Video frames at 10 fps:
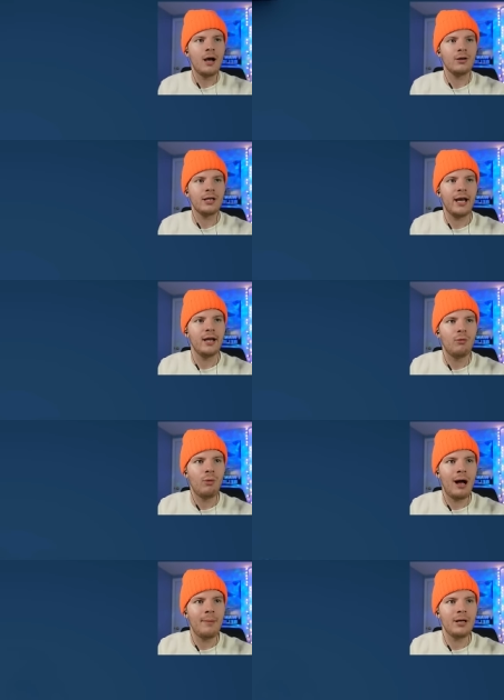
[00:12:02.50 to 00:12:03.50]
Okay,
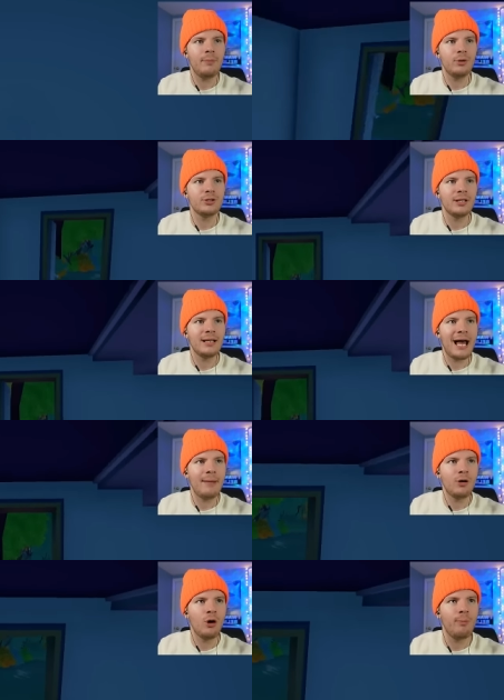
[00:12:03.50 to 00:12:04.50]
well, I'm going to put the
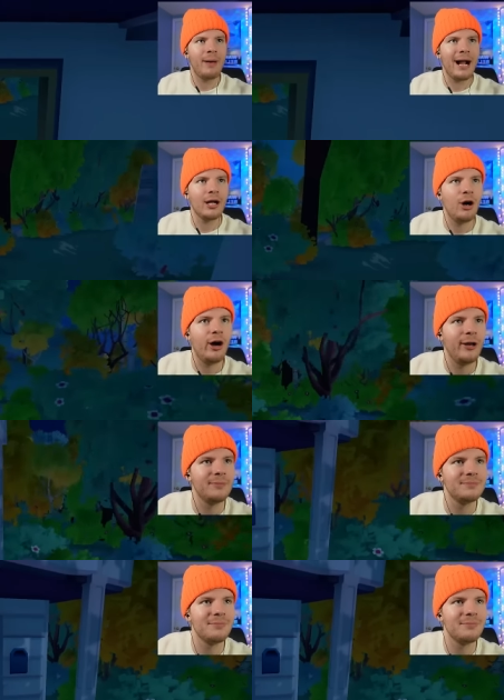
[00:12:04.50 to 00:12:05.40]
lab coat back on.